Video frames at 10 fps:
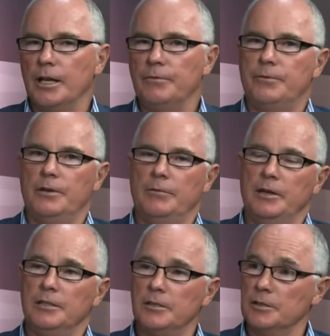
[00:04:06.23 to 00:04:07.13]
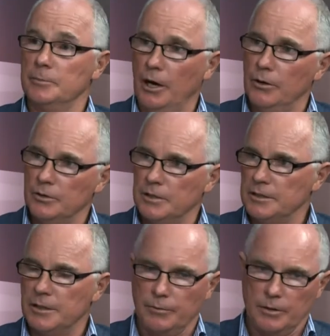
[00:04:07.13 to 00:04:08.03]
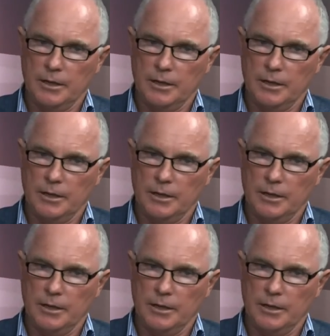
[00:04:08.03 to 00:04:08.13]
if it is exposed, as it